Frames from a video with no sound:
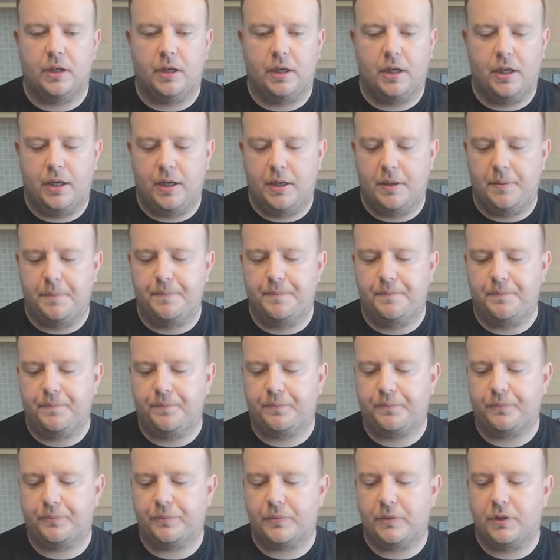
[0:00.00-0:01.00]

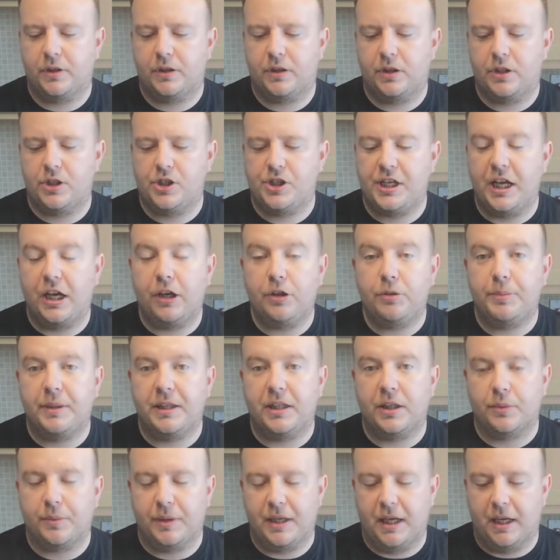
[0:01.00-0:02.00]
The Shelby
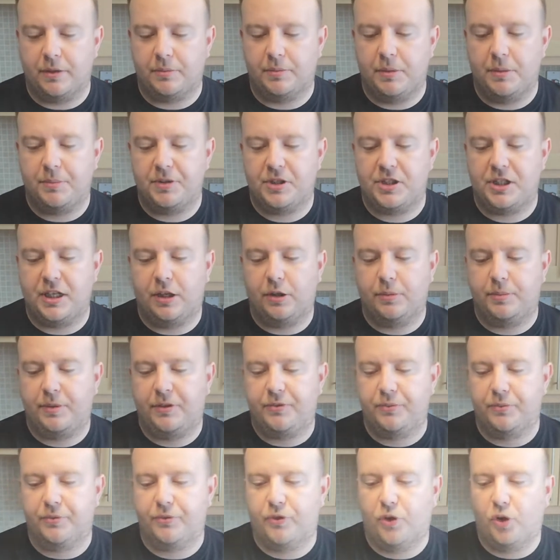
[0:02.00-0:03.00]
that we had, remember Shelby
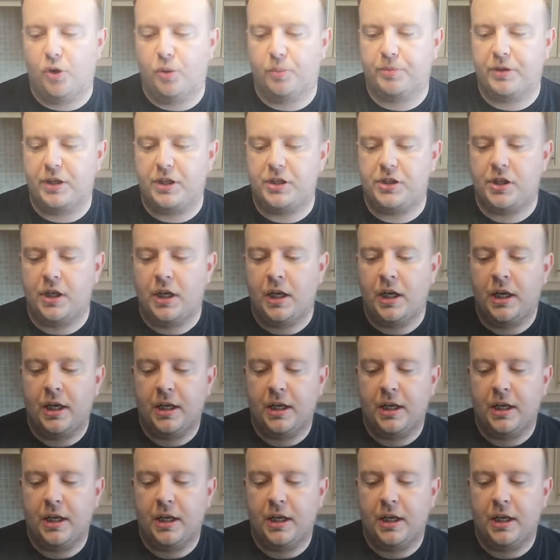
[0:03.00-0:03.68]
from Thornbridge?